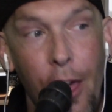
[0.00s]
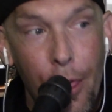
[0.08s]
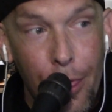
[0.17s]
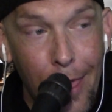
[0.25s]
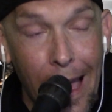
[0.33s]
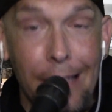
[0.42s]

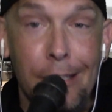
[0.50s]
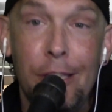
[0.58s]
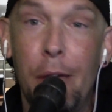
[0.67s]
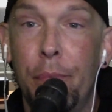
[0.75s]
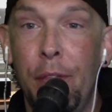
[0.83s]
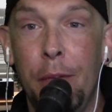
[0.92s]
That's
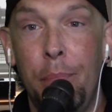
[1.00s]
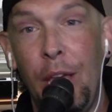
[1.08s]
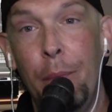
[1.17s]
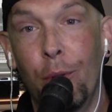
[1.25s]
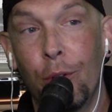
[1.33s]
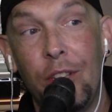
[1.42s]
something
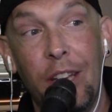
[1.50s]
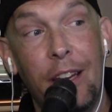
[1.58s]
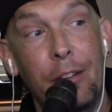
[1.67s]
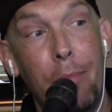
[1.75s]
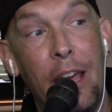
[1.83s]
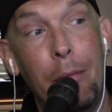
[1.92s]
people
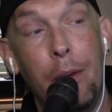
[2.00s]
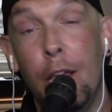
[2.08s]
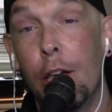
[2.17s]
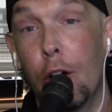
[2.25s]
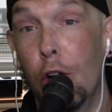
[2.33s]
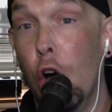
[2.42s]
did
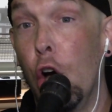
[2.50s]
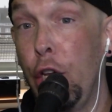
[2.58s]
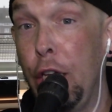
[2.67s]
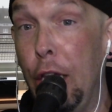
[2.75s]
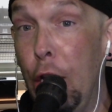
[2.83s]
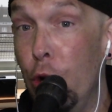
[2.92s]
maybe a
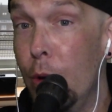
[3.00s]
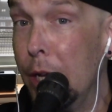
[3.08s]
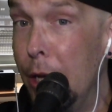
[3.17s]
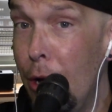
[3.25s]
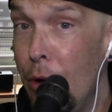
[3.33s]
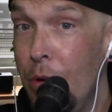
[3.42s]
year
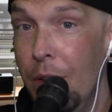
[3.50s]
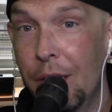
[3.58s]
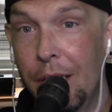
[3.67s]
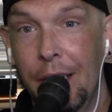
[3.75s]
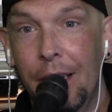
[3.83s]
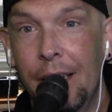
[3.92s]
ago,
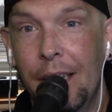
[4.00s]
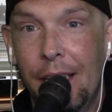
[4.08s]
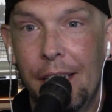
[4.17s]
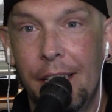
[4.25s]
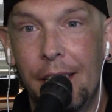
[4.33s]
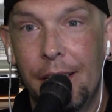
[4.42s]

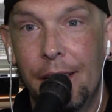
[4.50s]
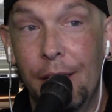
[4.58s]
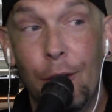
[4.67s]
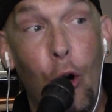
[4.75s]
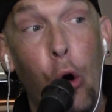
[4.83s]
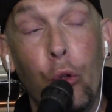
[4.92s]

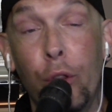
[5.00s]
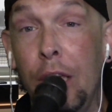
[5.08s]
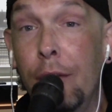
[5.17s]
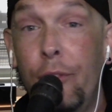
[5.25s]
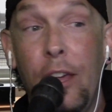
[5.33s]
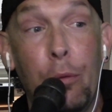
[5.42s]
only
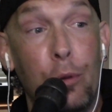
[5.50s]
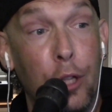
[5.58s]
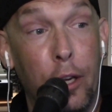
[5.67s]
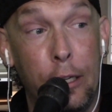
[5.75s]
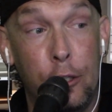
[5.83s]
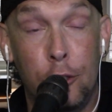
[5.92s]
if they were
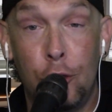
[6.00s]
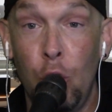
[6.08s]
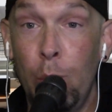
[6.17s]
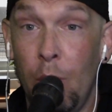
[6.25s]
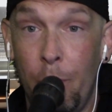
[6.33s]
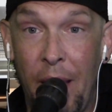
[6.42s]
like
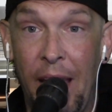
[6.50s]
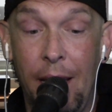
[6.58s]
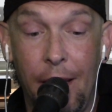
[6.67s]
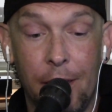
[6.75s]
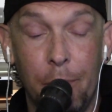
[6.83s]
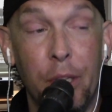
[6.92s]
super
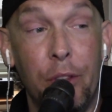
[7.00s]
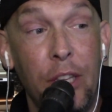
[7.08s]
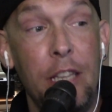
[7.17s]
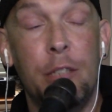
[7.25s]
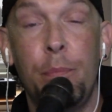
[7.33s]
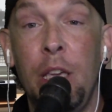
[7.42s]
panicked. But
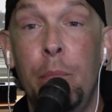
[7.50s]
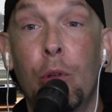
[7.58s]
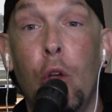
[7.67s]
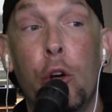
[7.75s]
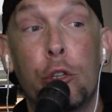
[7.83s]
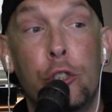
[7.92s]
these
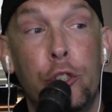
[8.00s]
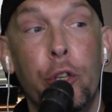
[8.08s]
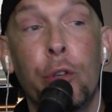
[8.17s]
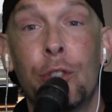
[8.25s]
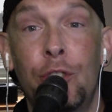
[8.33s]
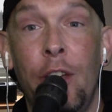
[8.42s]
people are
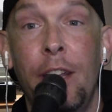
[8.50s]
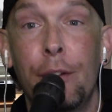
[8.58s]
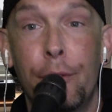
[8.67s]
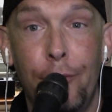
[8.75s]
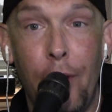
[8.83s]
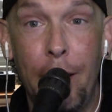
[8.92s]
still setting
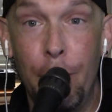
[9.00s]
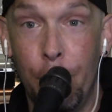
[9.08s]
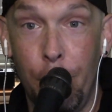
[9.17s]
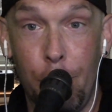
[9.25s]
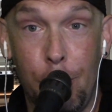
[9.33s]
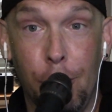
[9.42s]
fire to
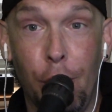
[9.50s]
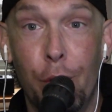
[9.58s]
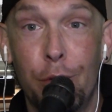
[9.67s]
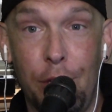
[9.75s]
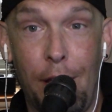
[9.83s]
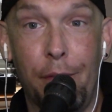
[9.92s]
their
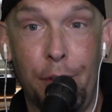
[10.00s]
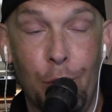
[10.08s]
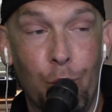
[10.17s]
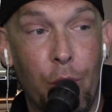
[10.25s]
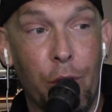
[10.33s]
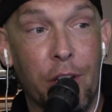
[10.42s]
clothes after
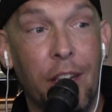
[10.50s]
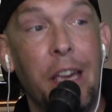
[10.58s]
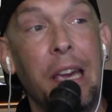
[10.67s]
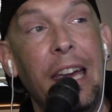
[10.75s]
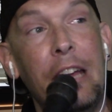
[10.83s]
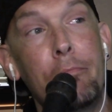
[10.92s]
work
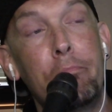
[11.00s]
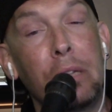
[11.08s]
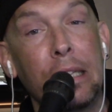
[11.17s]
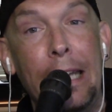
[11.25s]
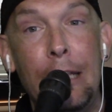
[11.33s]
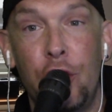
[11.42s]
and
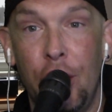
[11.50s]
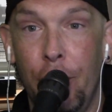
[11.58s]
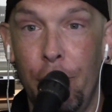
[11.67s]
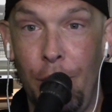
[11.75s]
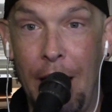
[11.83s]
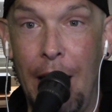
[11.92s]
bleaching
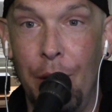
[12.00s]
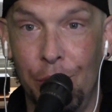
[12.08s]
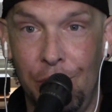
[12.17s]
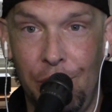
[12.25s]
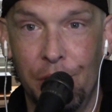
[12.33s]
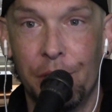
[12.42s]
their
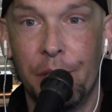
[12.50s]
house.